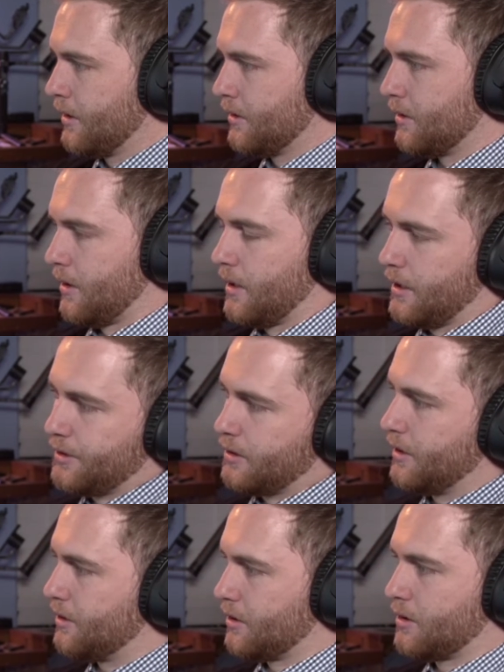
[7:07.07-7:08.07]
So they
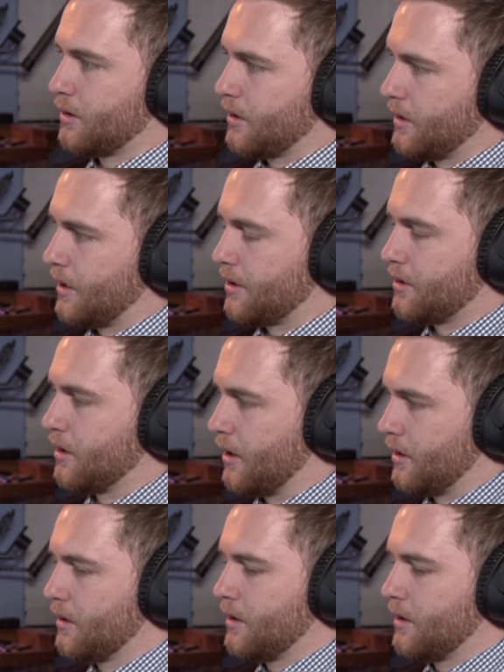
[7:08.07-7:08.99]
literally just took another shot,